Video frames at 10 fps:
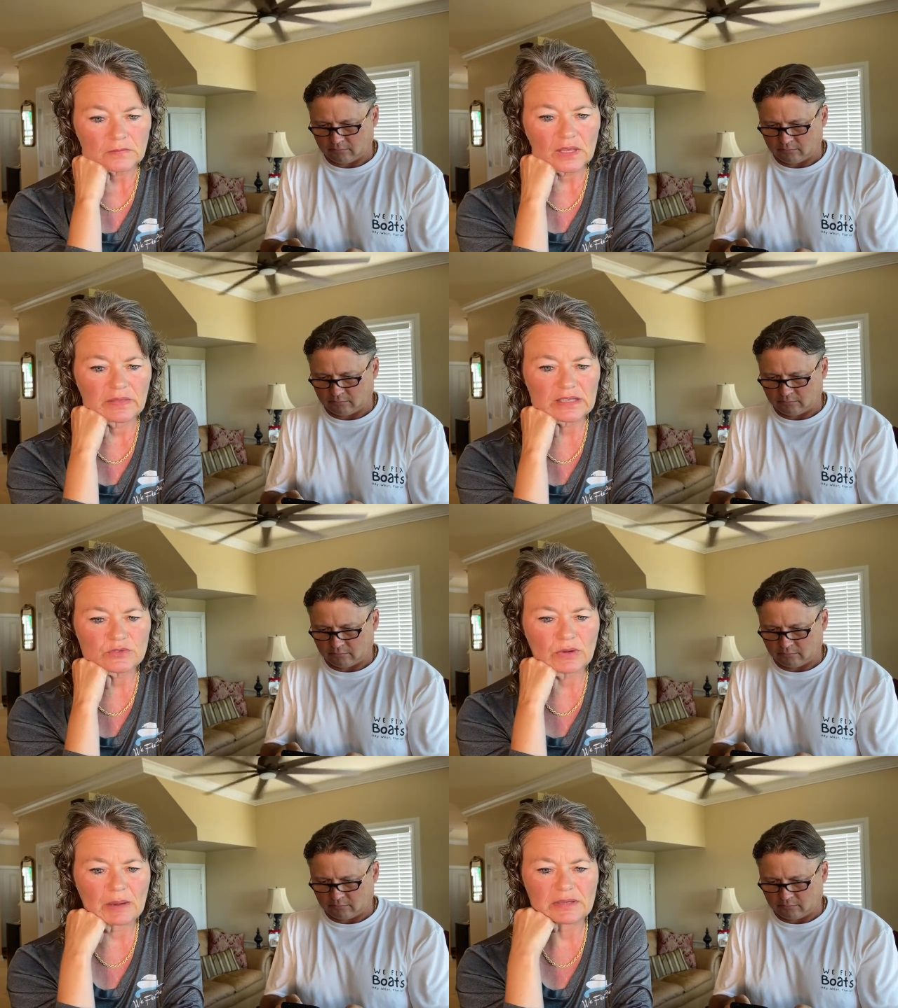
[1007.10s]
Speaker 1: and that's
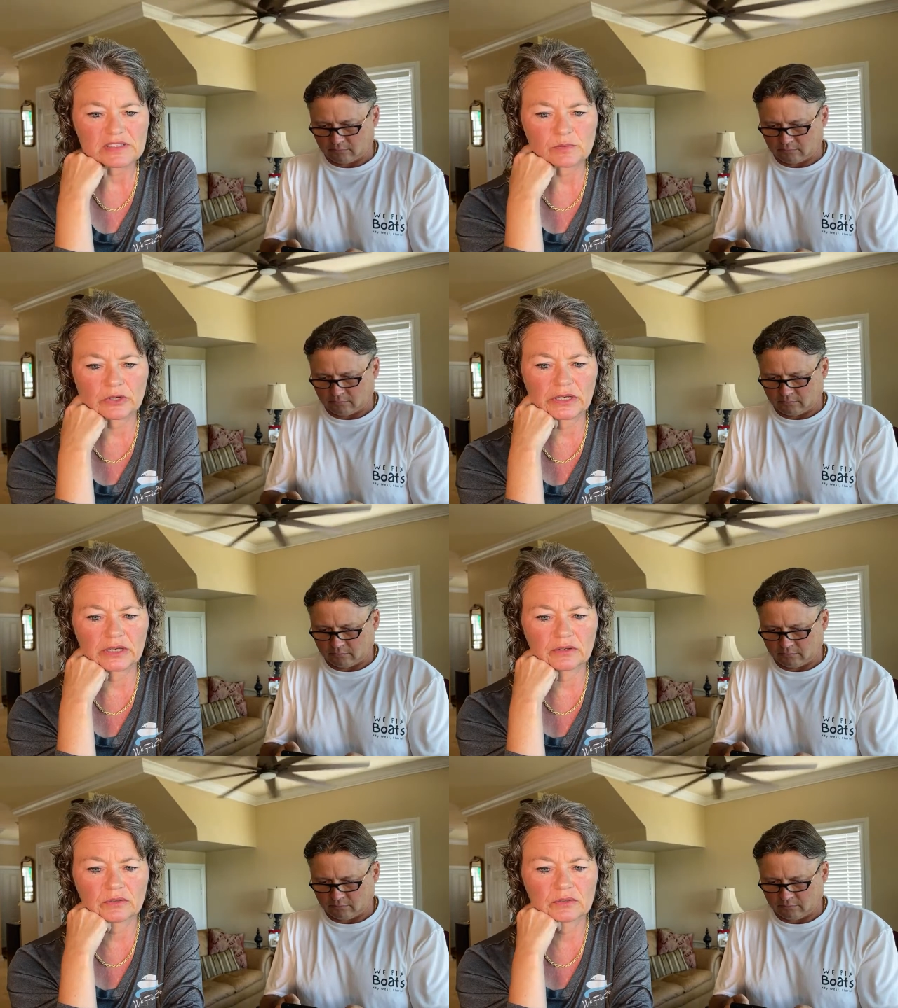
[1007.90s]
Robbie's
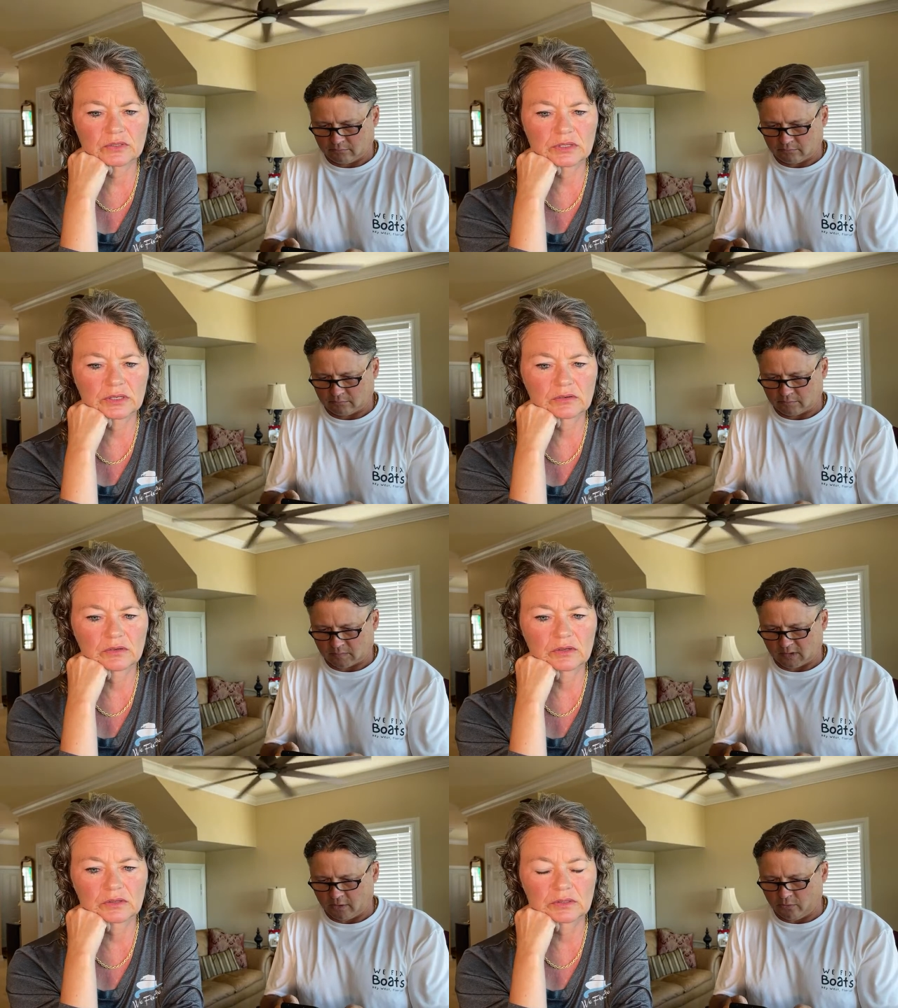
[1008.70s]
Marina.
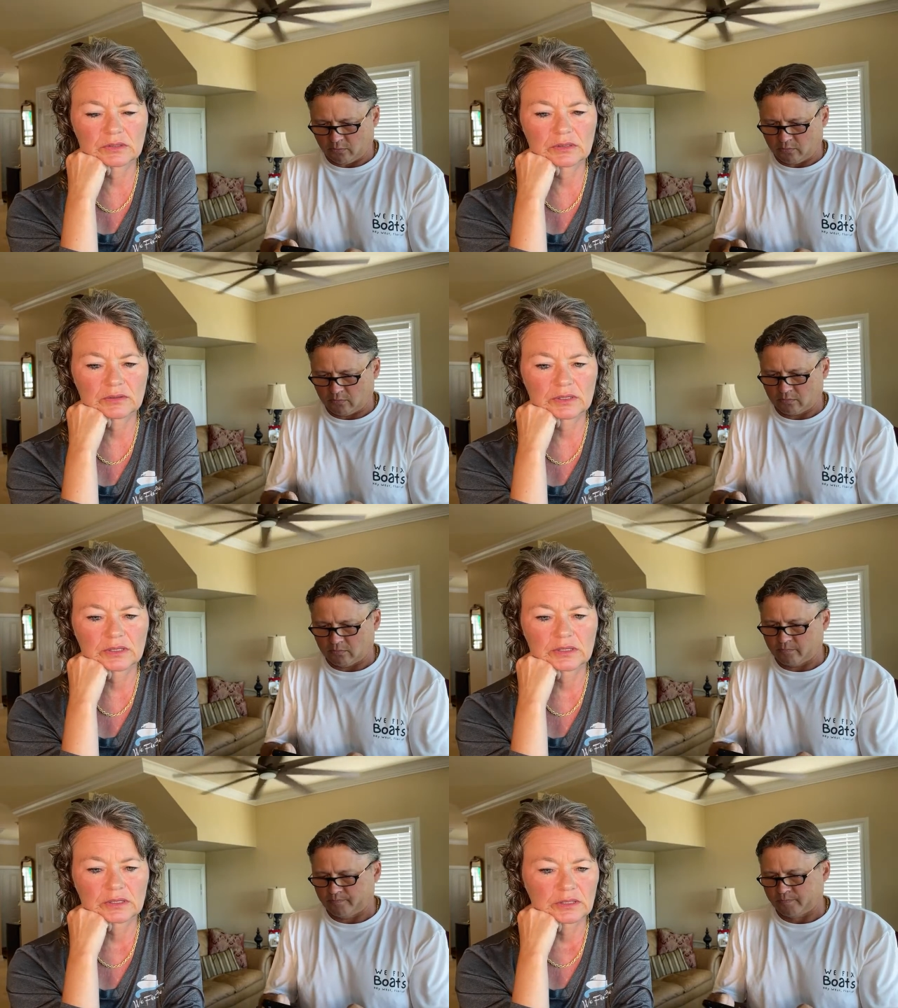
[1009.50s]
Speaker 2: Nope.
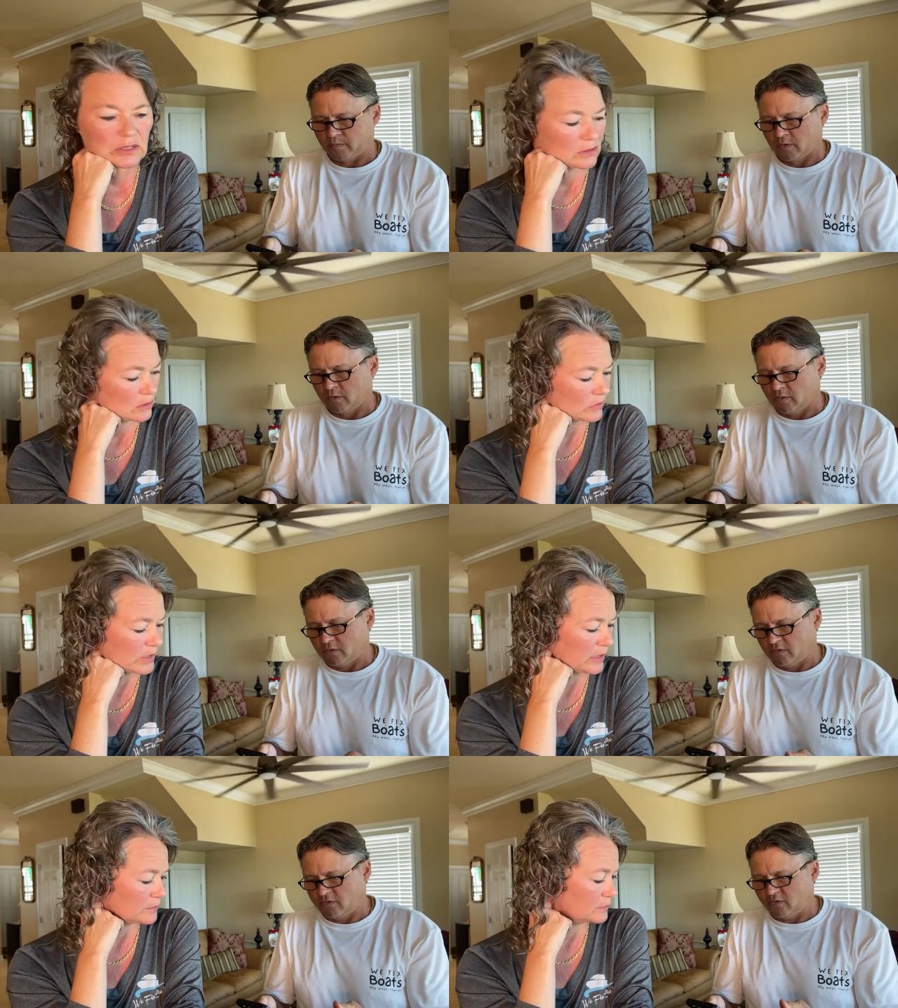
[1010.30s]

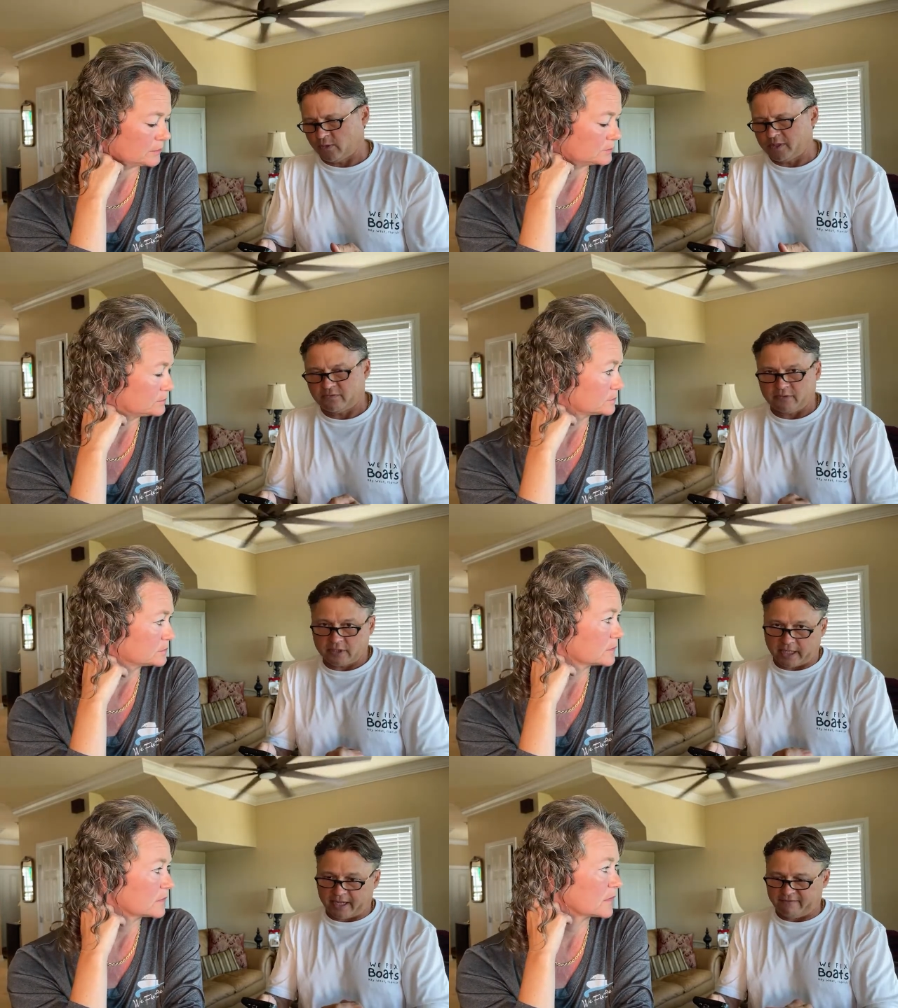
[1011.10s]
Speaker 1: Okay.
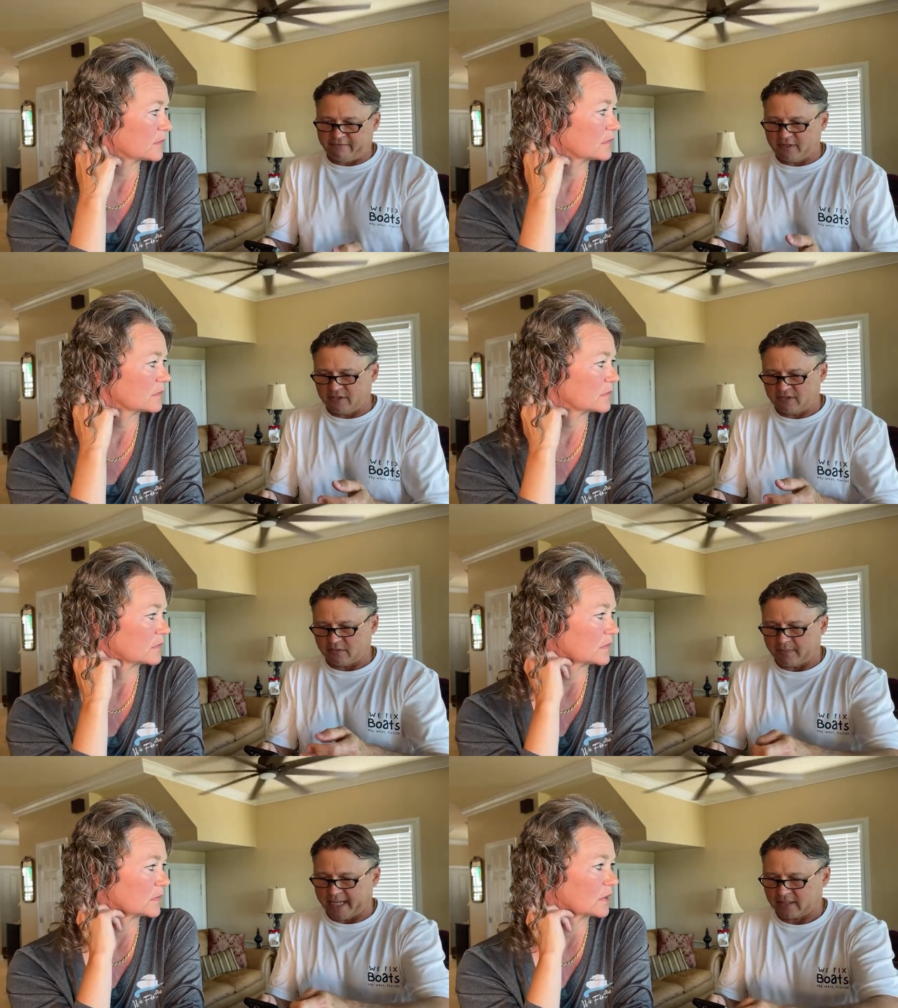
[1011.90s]
Speaker 2: 23.5 feet is the
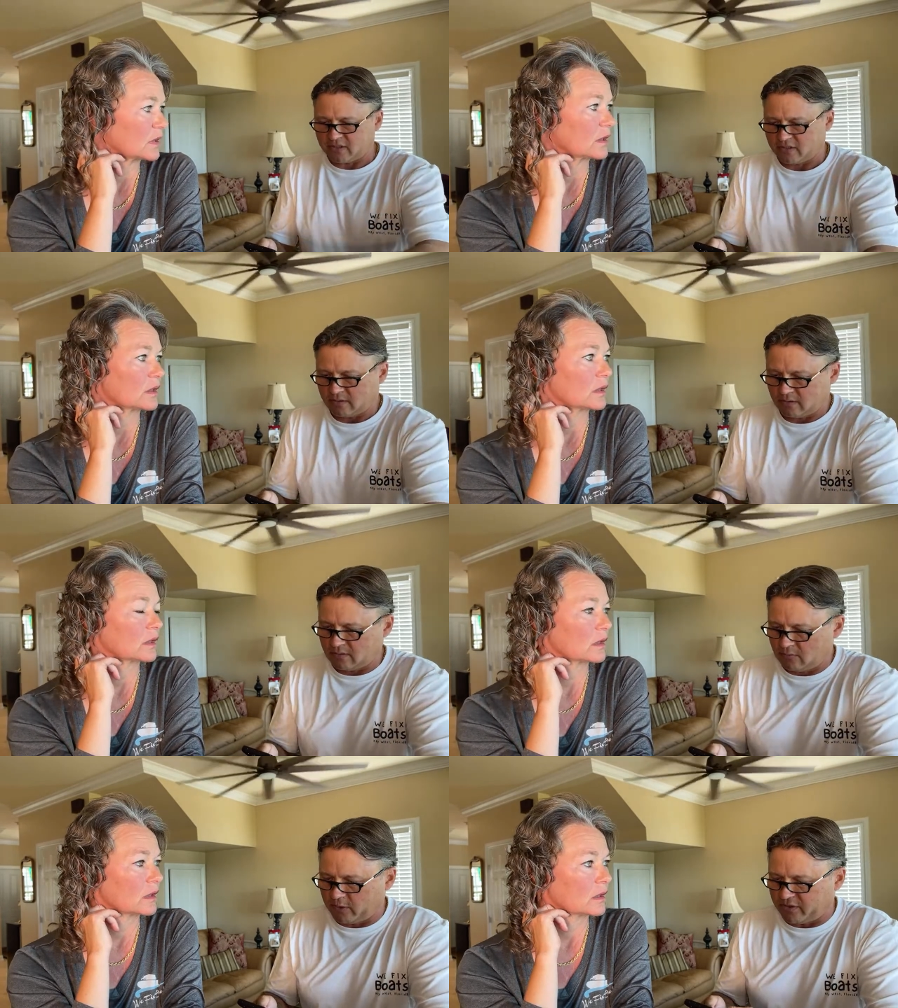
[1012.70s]
max
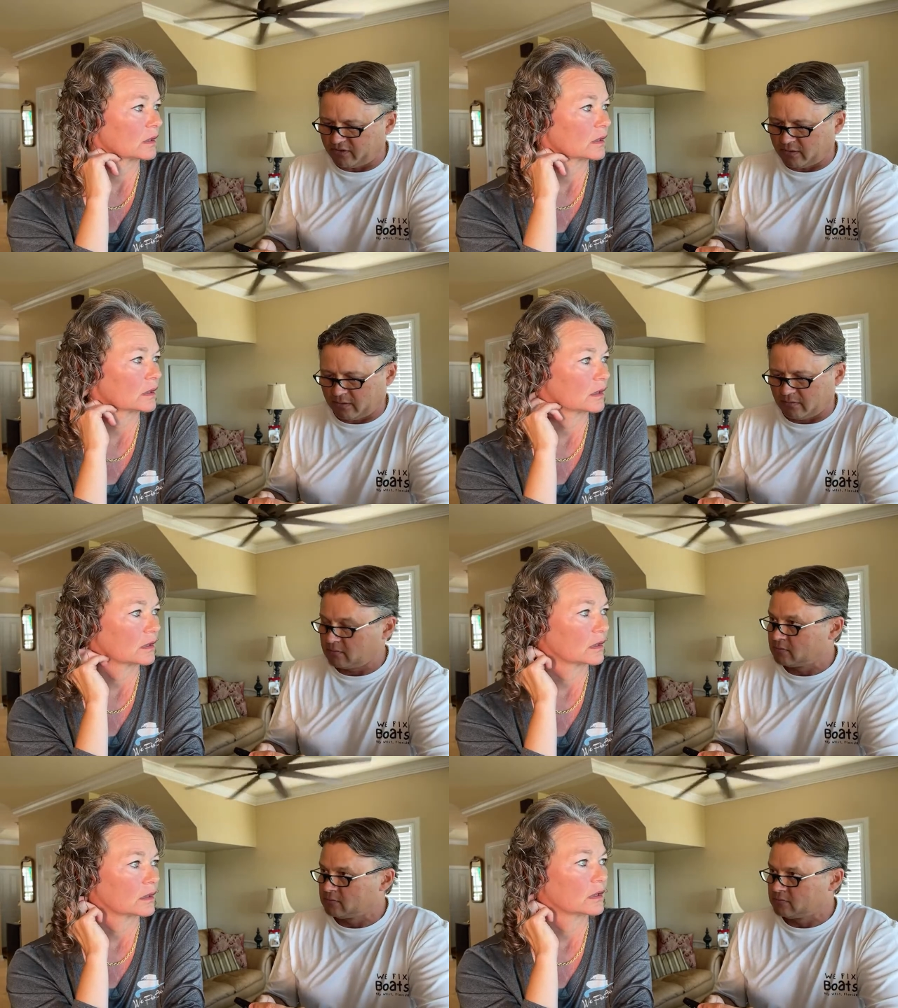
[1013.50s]
width.
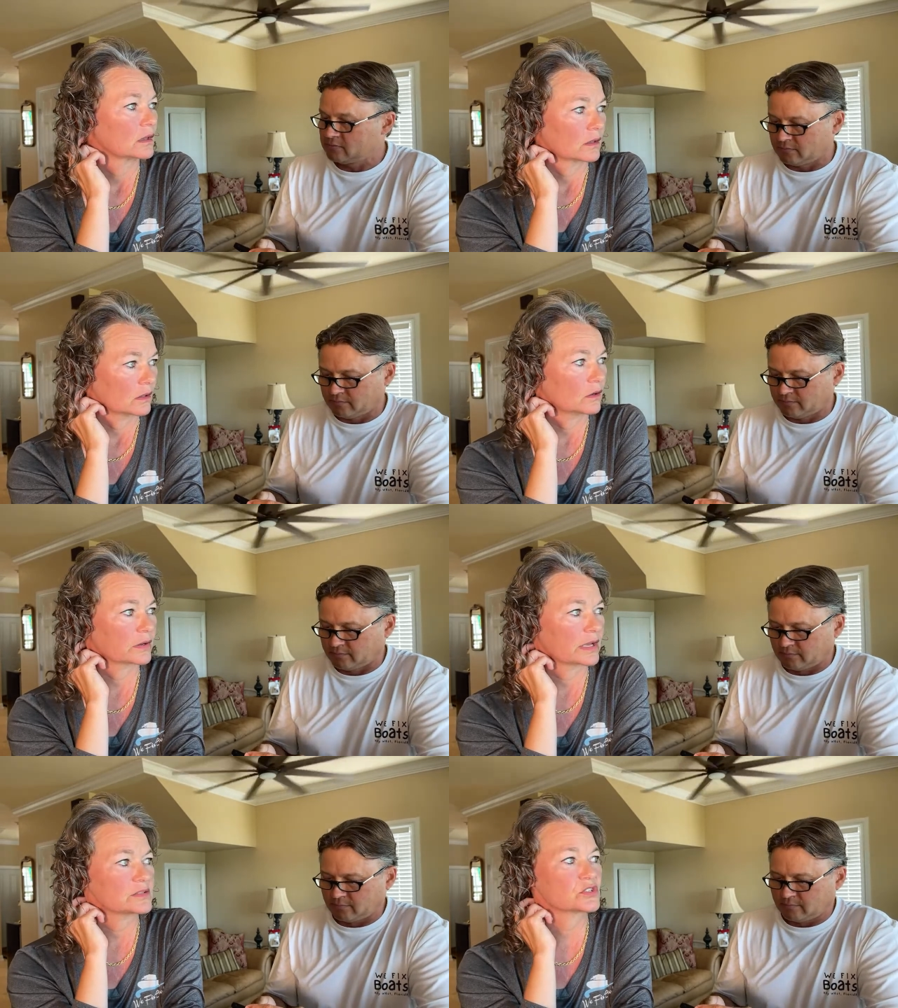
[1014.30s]

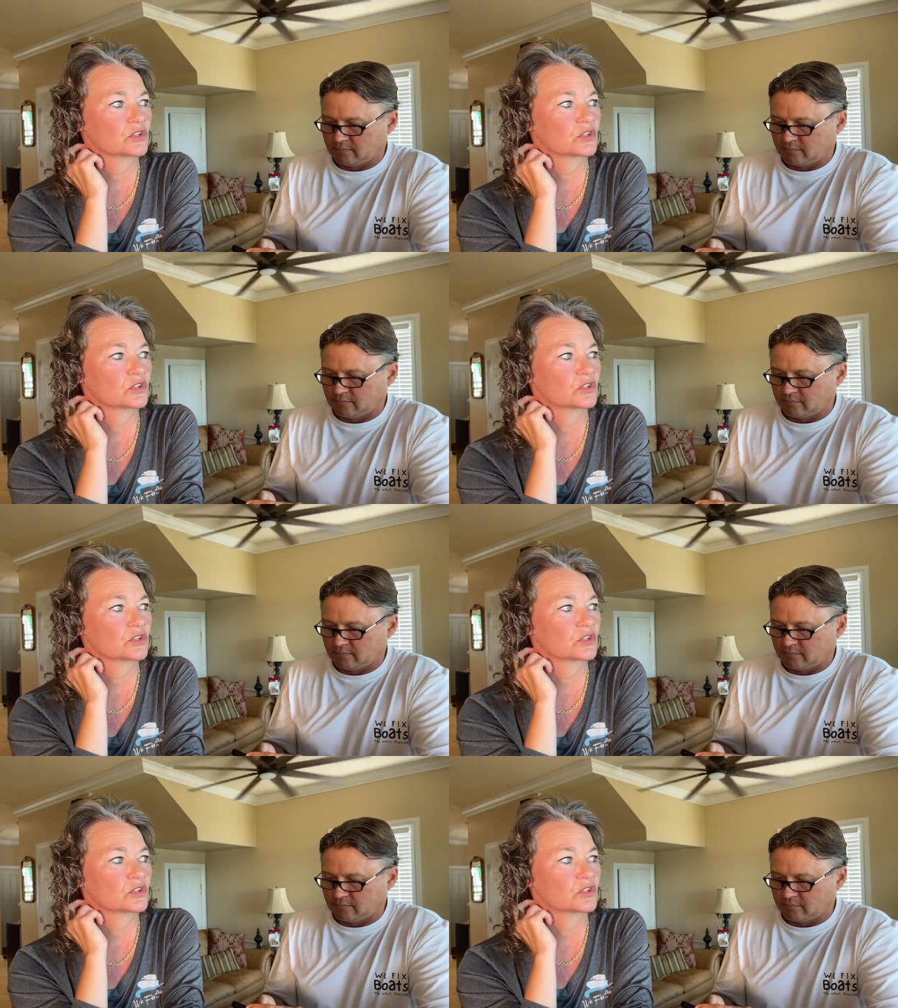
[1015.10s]
Speaker 1: Okay, so